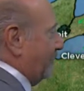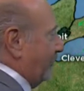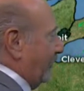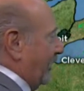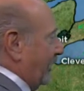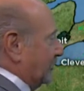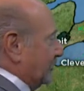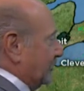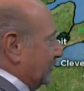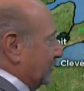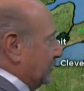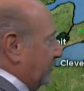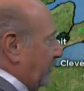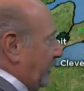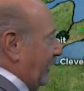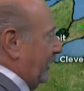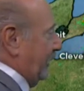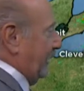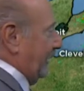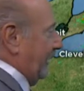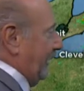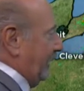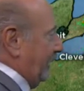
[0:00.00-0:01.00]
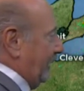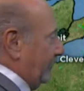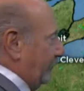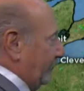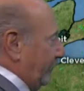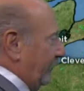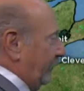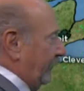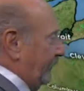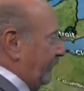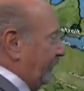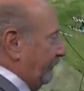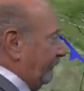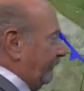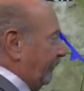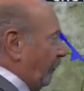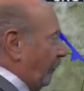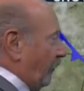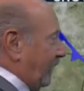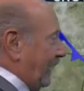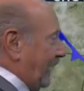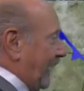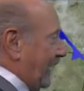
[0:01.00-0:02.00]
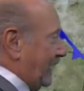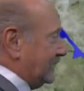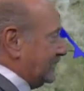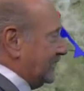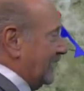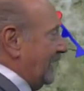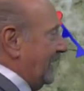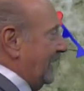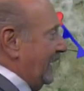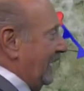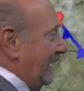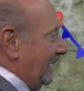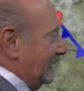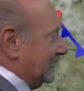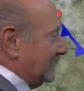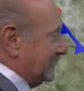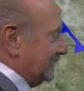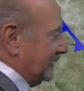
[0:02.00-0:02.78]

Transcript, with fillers: pressures blending in, and really the forecast is